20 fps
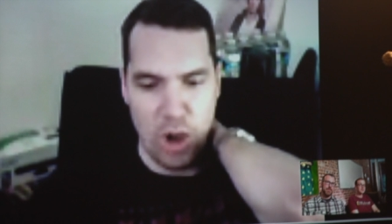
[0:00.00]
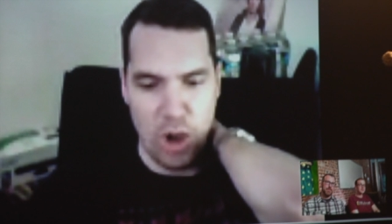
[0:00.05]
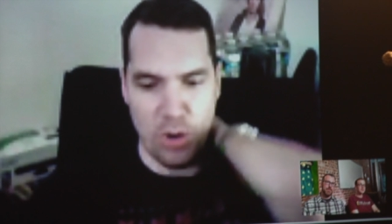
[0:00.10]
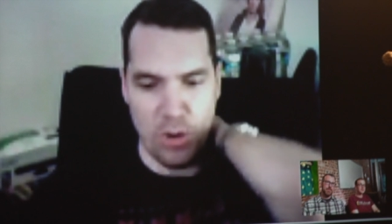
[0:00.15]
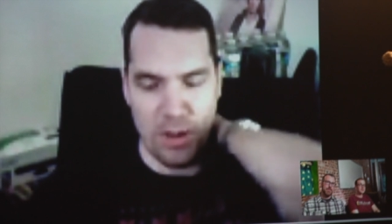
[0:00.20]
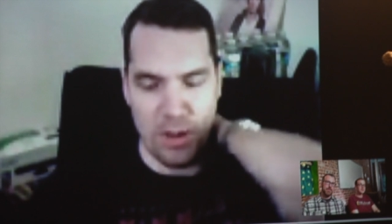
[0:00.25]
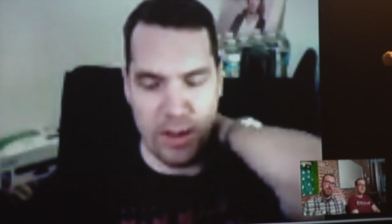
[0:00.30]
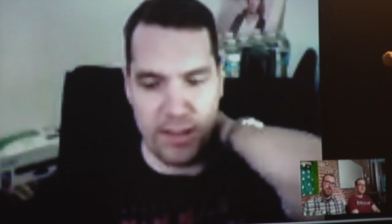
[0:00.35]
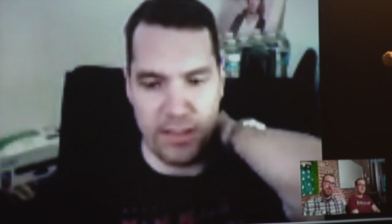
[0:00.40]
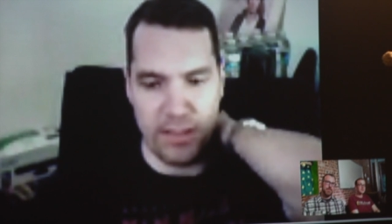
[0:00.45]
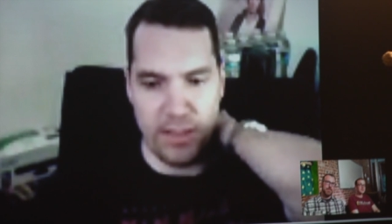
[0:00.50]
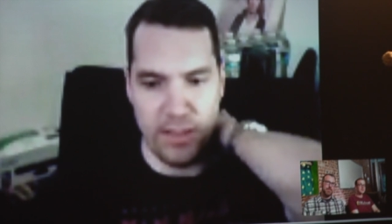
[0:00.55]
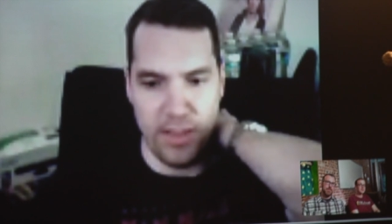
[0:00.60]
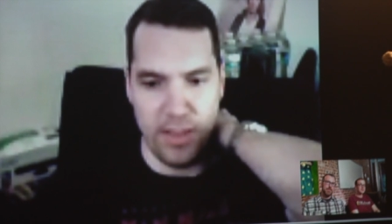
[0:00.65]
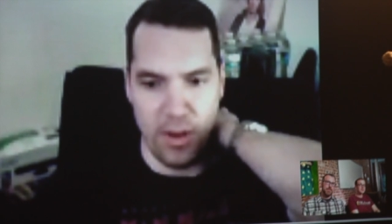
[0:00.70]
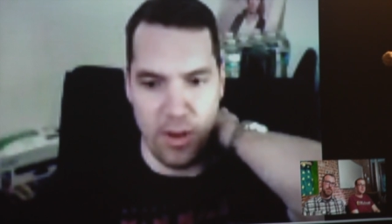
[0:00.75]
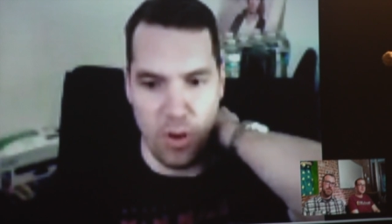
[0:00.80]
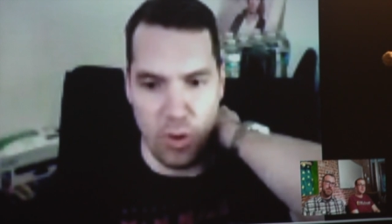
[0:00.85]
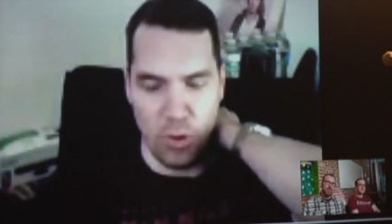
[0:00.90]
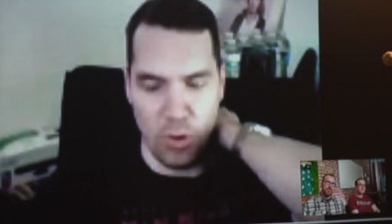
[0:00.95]
coda to
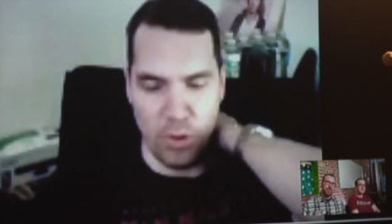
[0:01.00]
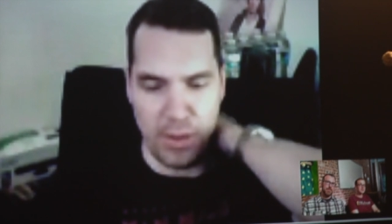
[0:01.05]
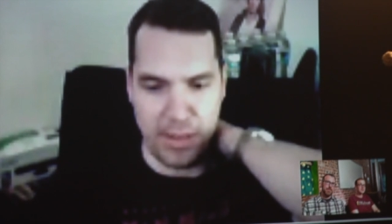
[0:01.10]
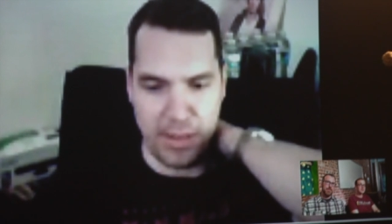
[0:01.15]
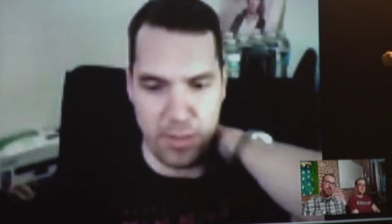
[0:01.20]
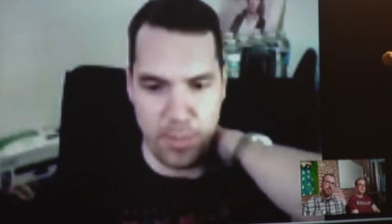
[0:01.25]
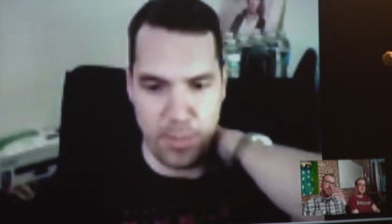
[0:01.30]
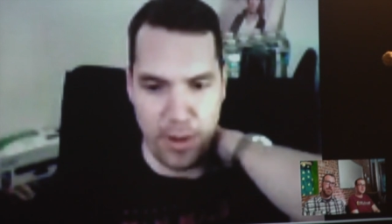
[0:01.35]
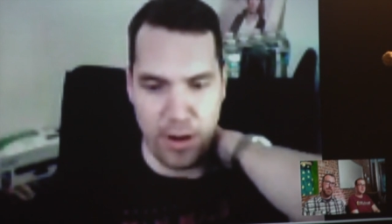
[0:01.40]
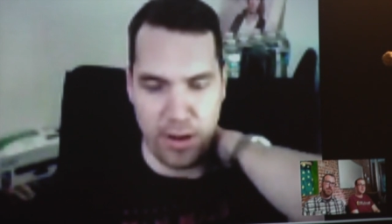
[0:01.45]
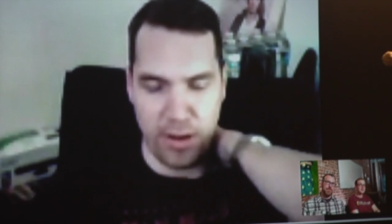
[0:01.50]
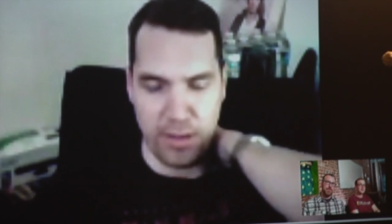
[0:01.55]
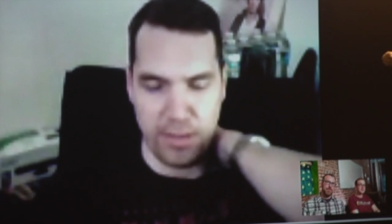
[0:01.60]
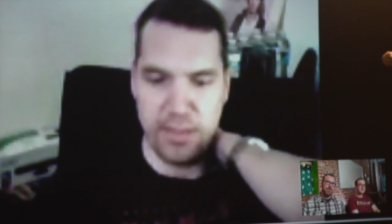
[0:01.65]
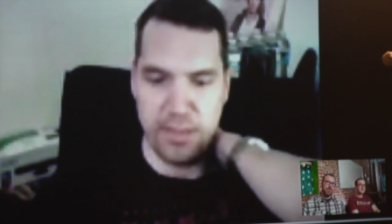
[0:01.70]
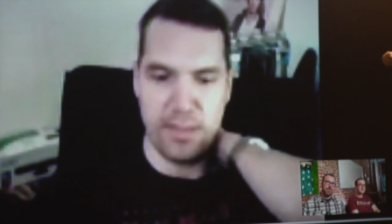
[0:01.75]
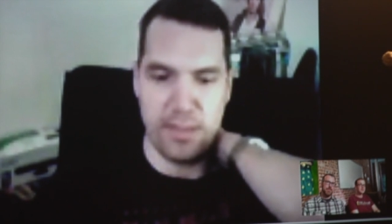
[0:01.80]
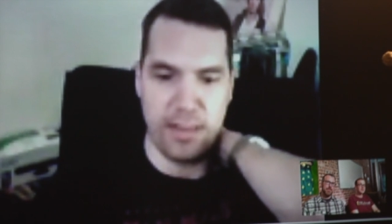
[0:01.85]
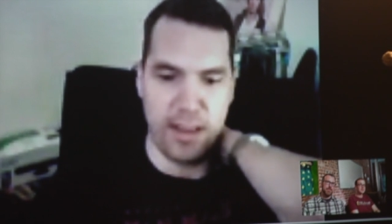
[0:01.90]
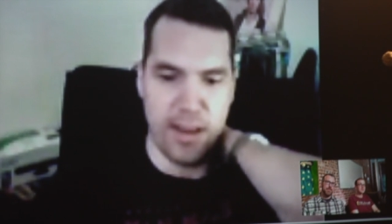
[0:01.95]
the whole
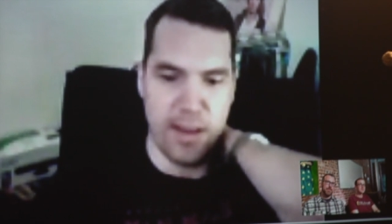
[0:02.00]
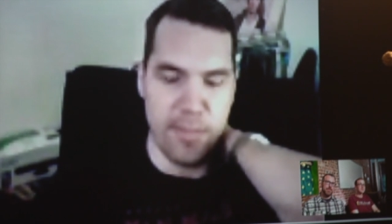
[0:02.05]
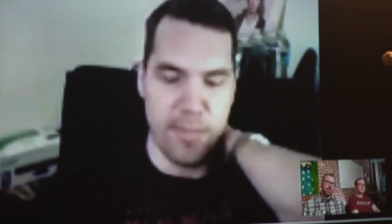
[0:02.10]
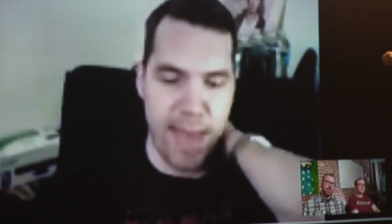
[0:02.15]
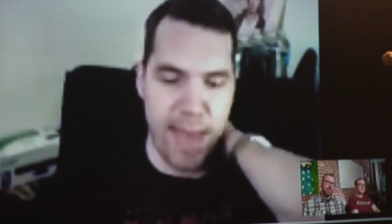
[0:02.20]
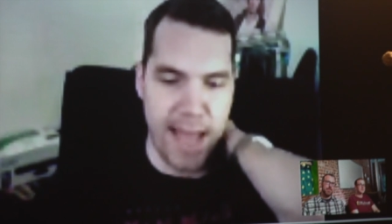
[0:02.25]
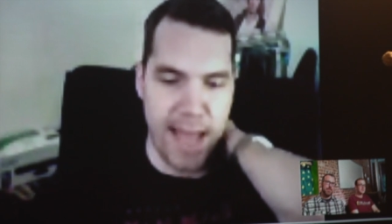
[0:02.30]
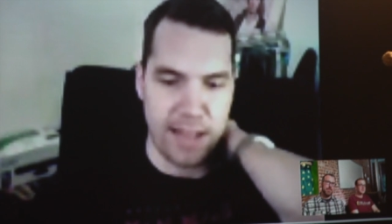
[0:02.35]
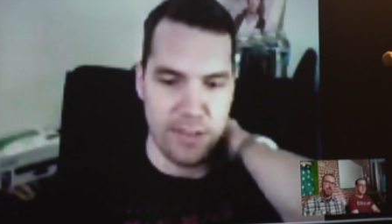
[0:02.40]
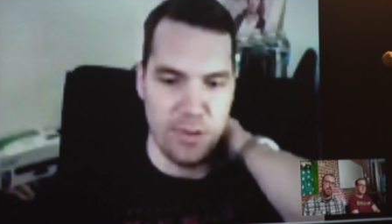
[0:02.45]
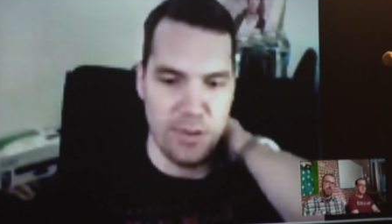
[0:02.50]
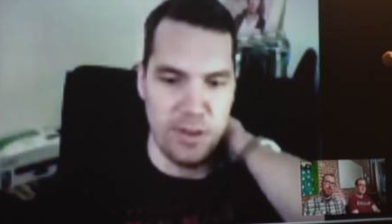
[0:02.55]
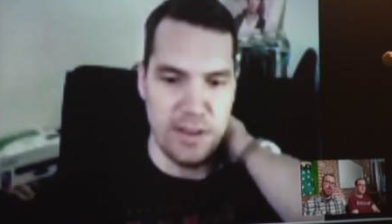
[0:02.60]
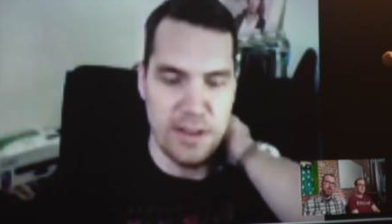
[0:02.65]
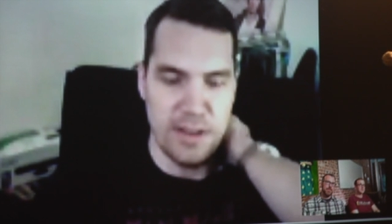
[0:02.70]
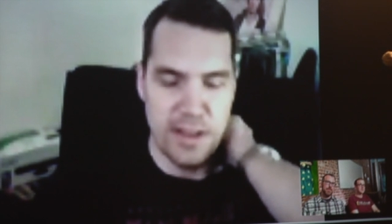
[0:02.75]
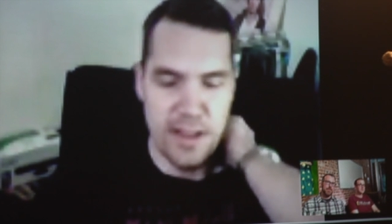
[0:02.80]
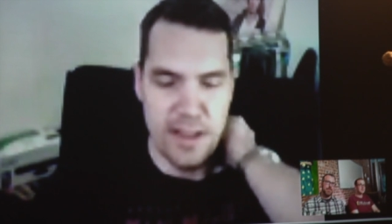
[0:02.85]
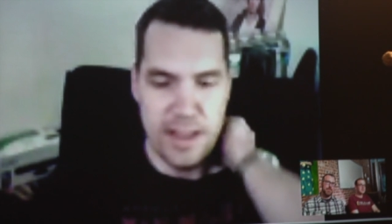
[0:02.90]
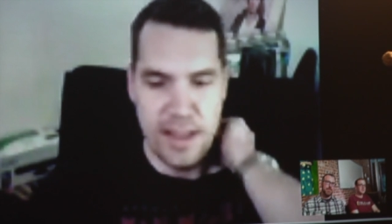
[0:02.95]
experience is to come back to
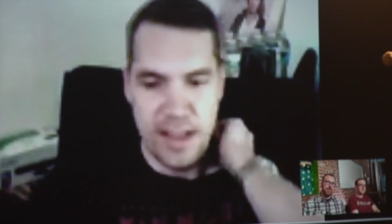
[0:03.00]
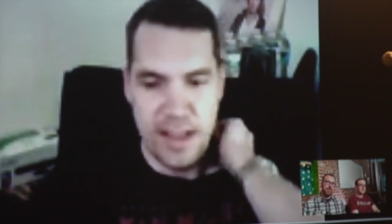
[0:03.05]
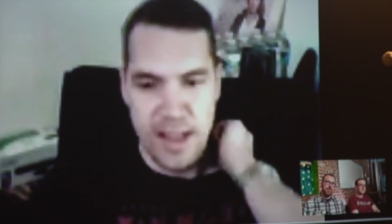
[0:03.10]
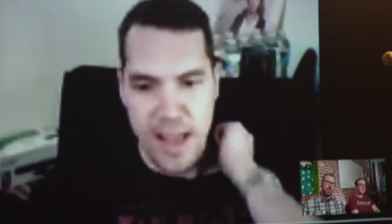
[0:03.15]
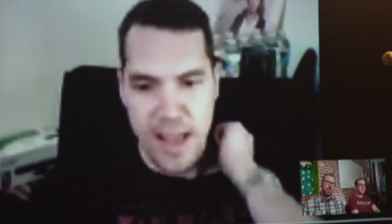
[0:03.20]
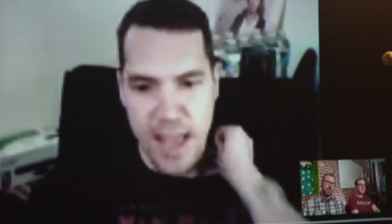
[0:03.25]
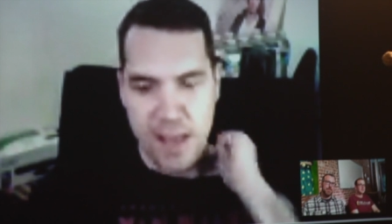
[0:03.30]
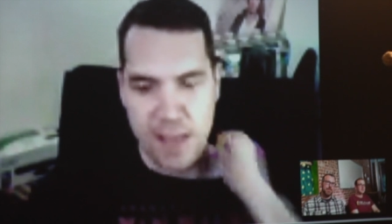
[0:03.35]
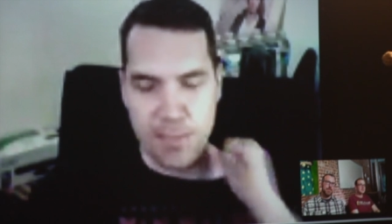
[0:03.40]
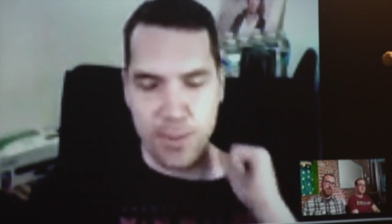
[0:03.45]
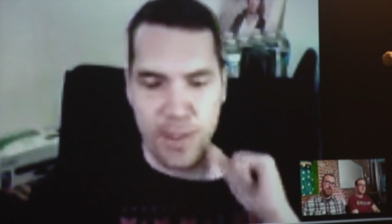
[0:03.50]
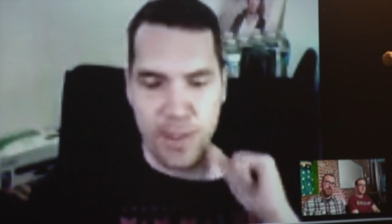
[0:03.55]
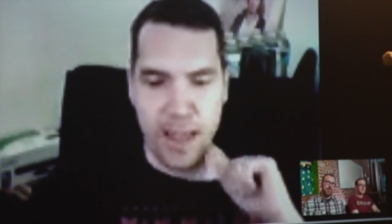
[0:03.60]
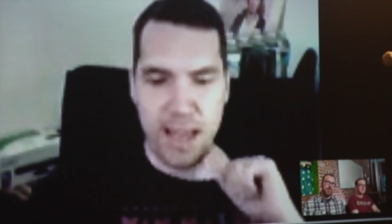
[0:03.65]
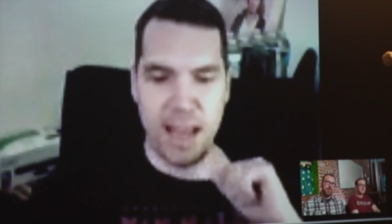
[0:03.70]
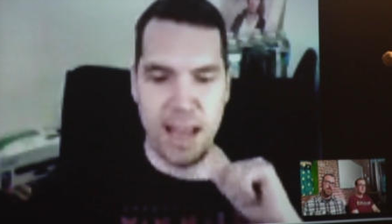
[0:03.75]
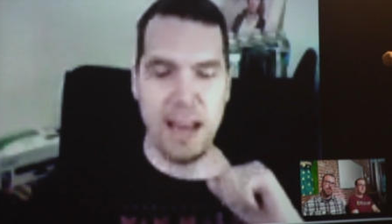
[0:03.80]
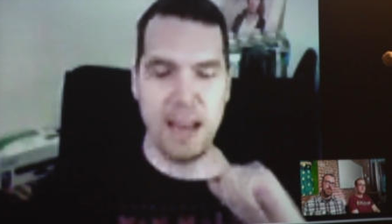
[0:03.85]
it and play it.